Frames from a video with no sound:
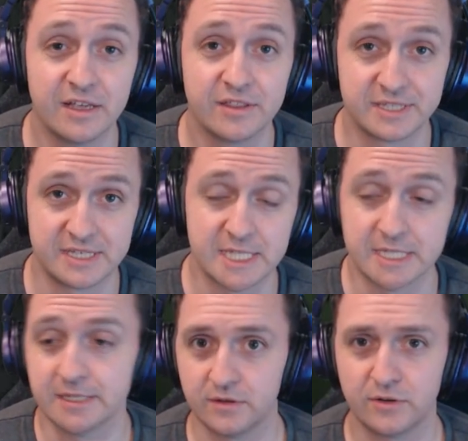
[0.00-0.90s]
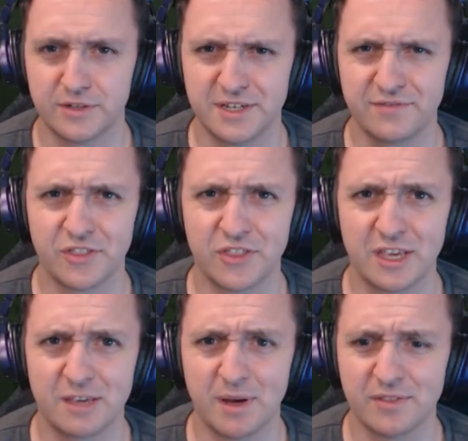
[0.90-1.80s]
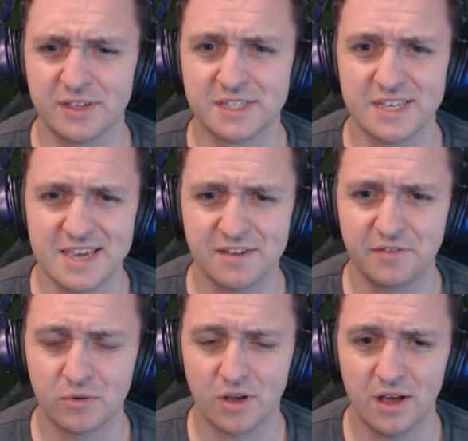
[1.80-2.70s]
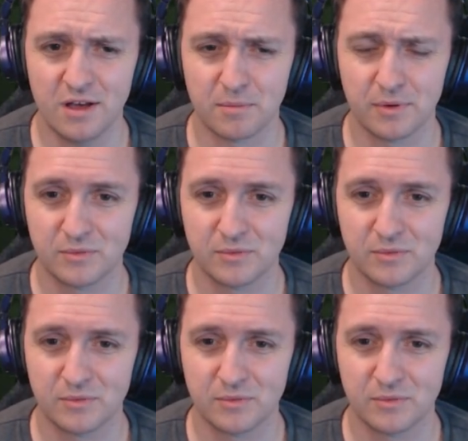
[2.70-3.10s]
the season. Oh, I didn't even think about this. The EFL Cup.